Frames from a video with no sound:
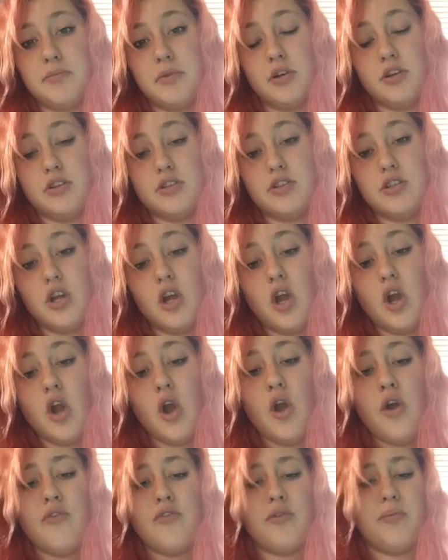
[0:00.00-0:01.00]
Burns
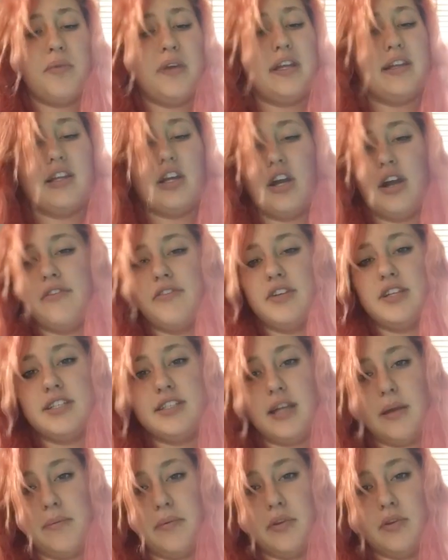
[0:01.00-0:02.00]
for being there every
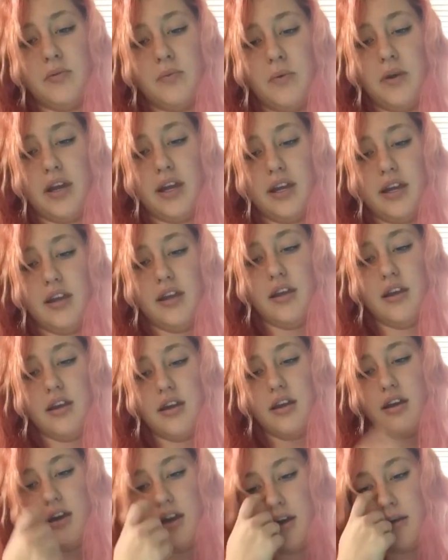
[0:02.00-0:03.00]
step of the way
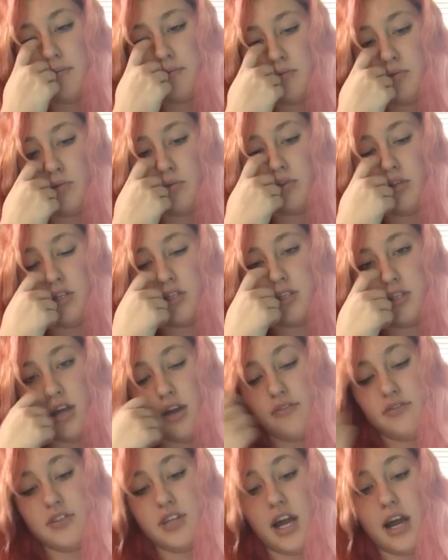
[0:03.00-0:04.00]
um, through the
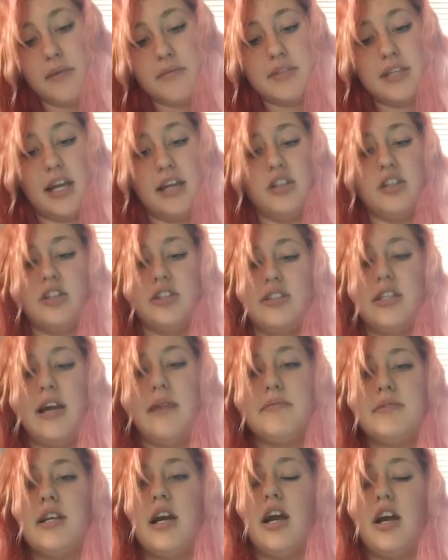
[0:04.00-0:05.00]
tough times and the good
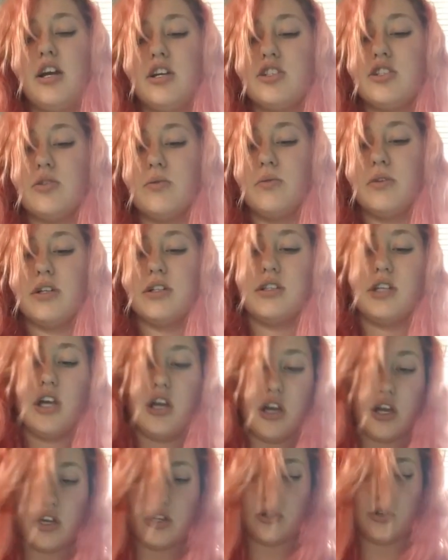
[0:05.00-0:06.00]
times. I also want
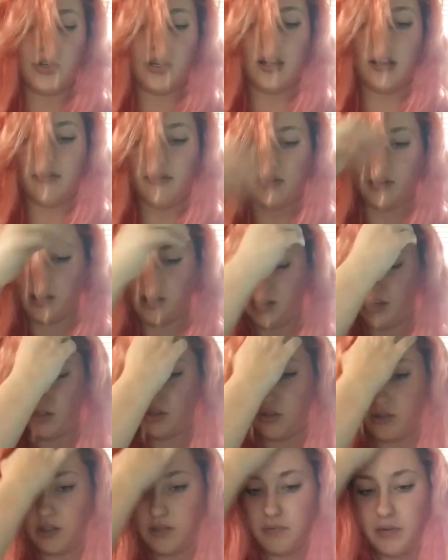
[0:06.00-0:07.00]
to give an
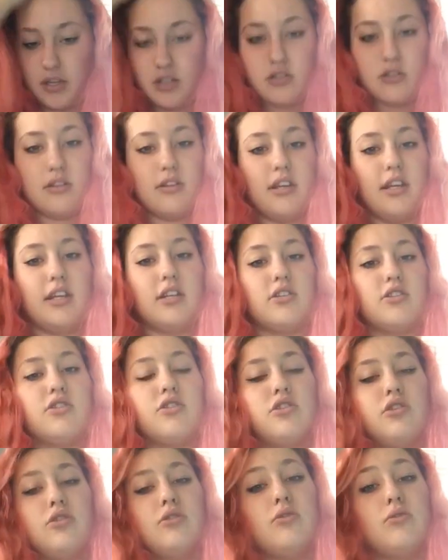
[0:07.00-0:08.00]
extra special thanks
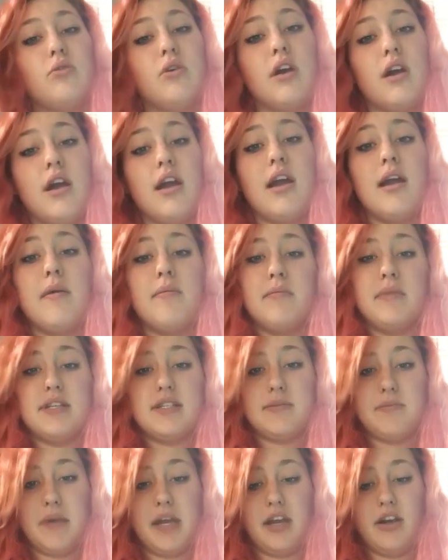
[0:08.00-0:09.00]
to
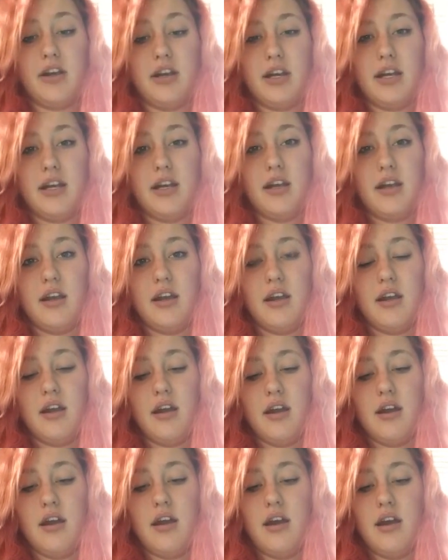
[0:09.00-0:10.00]
Miss Barry.
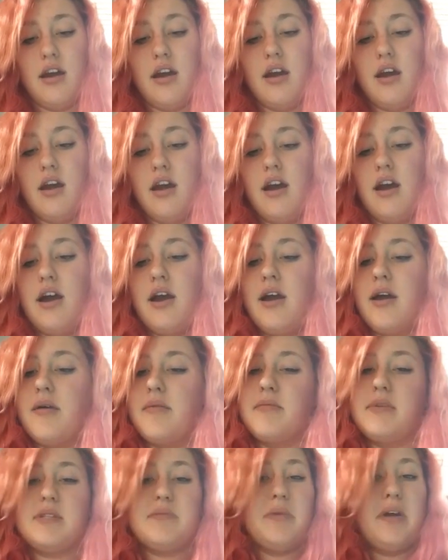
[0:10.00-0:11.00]

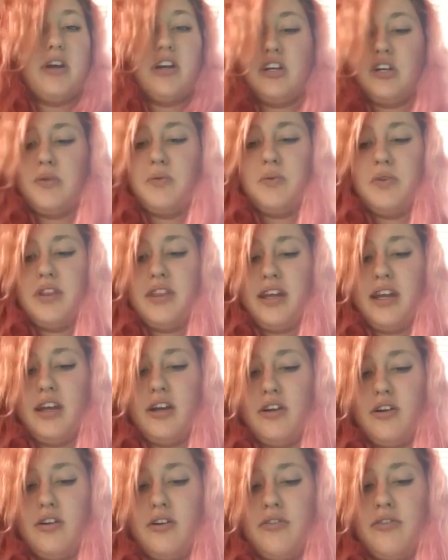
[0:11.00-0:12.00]
Miss Barry, you were
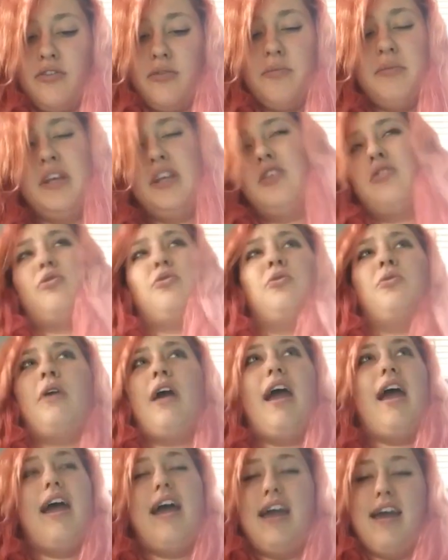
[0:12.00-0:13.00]
there for me through
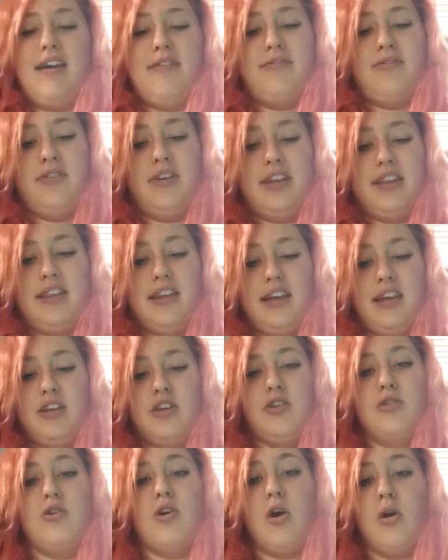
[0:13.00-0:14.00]
everything.
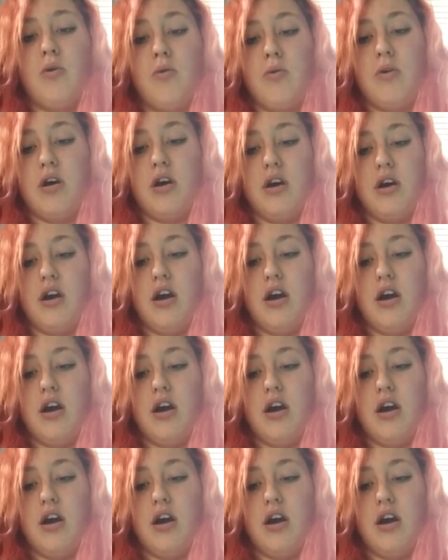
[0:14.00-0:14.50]
You know